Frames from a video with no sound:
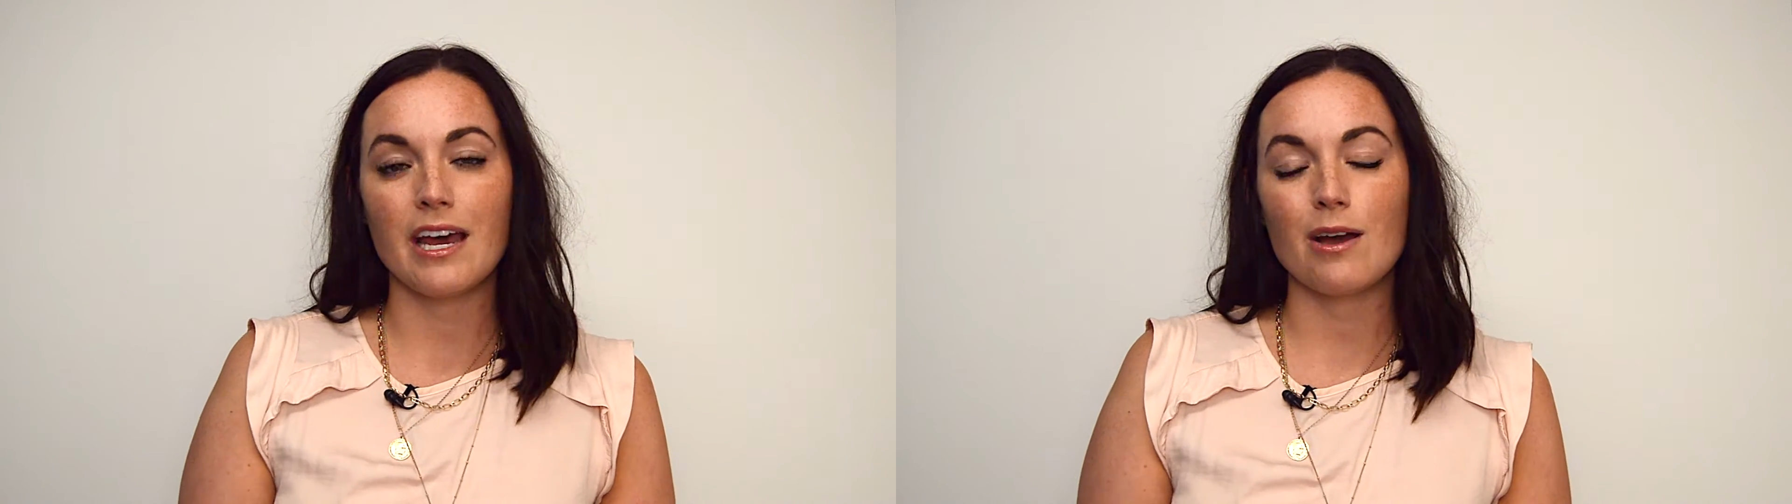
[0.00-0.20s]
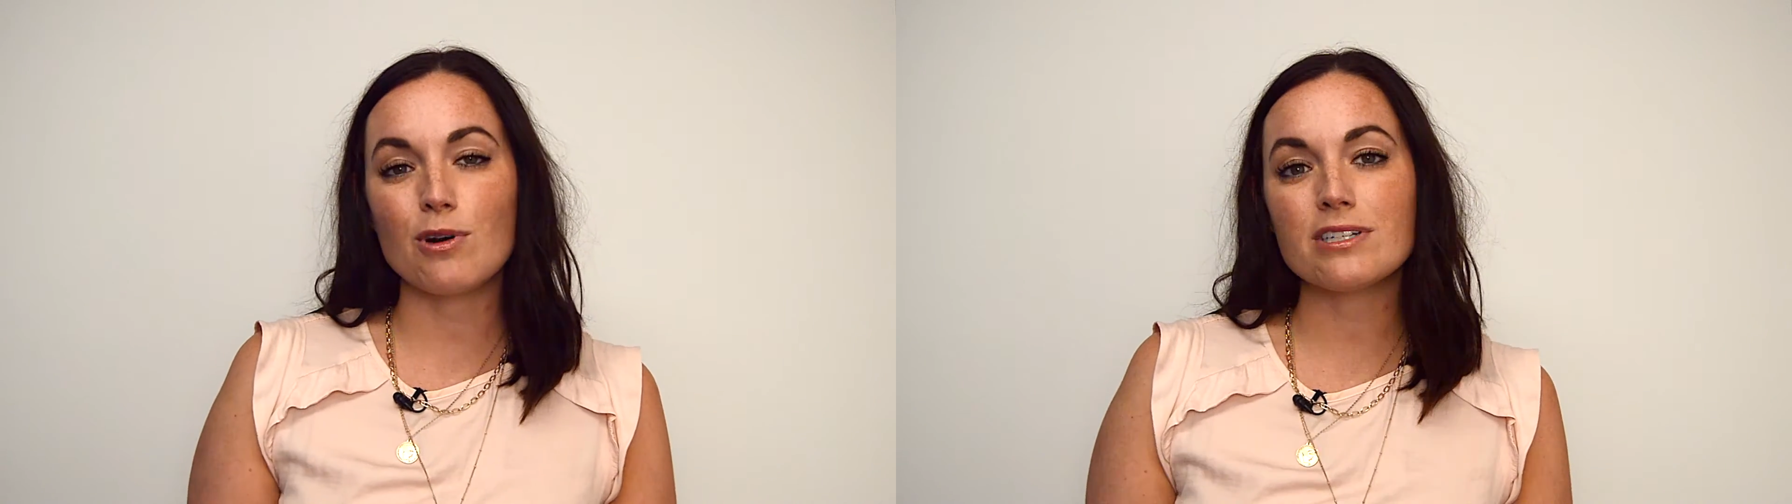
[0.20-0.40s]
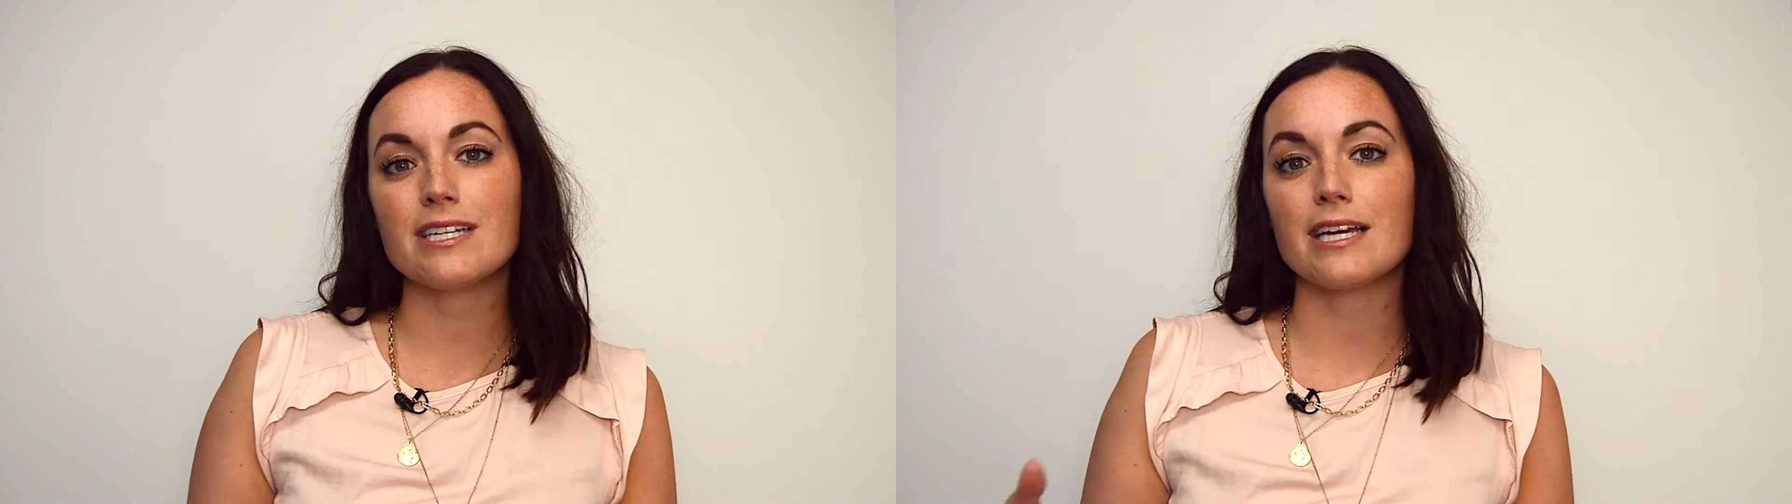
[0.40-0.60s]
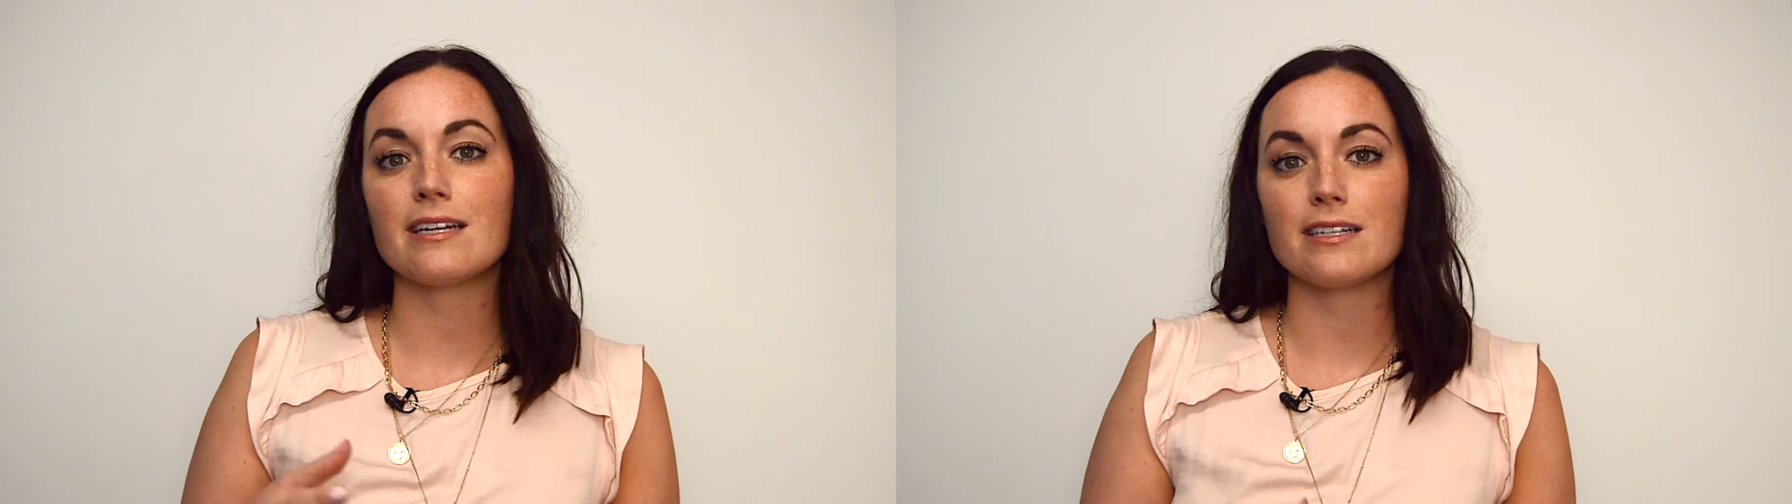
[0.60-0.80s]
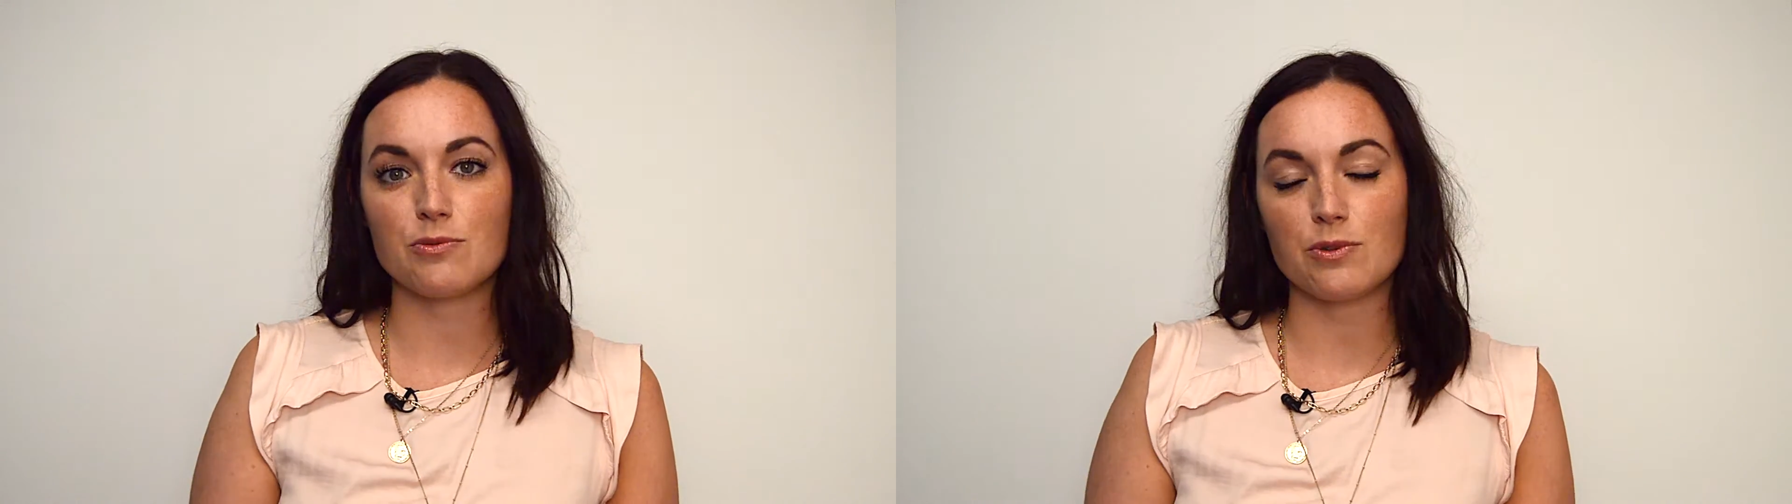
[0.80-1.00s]
and what
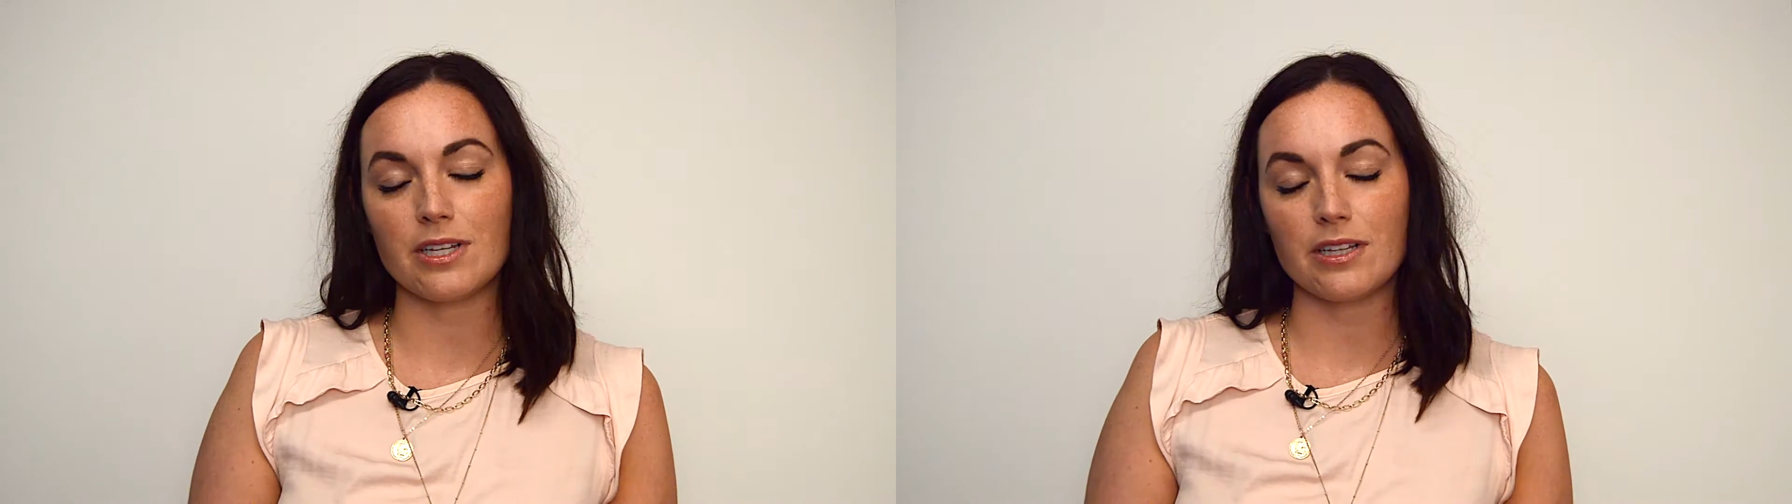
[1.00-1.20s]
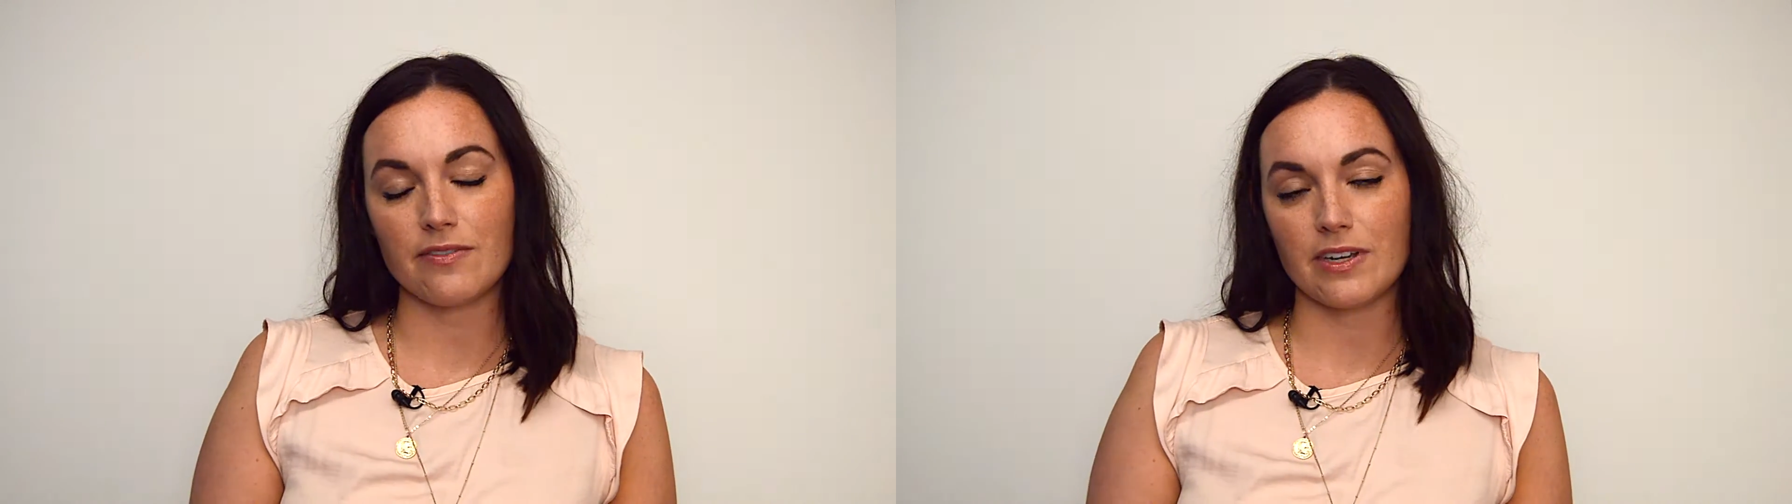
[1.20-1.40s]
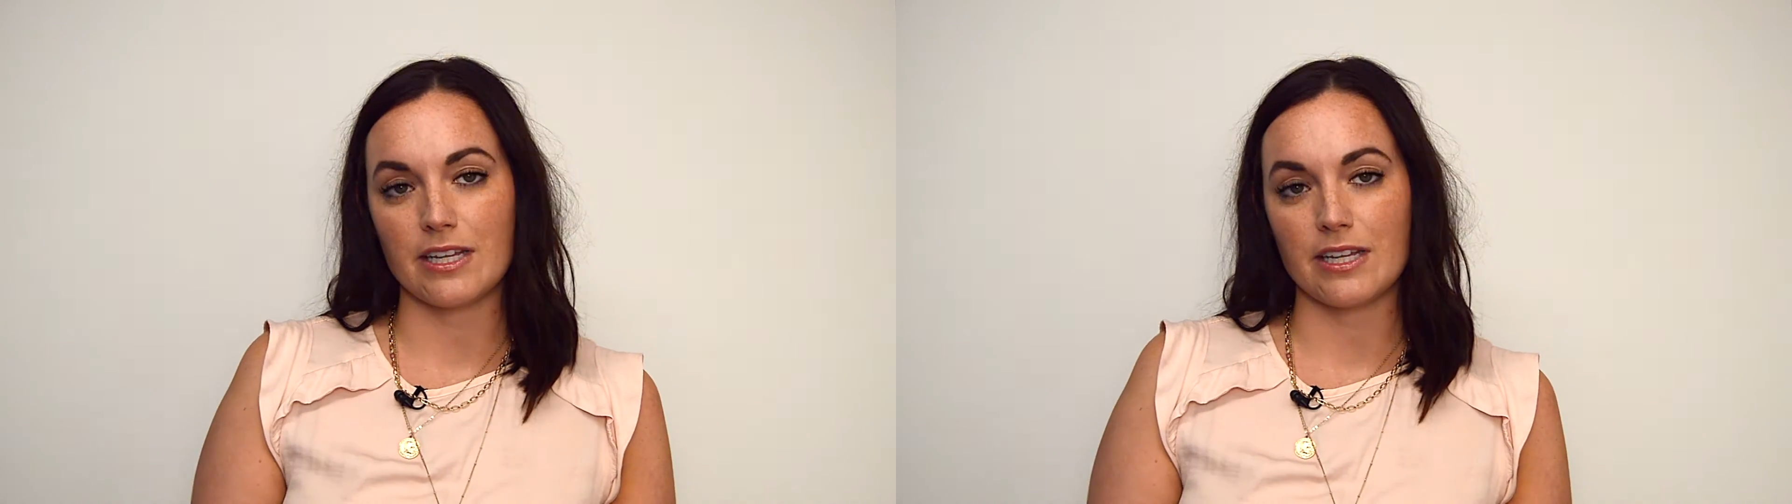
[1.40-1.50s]
data is really living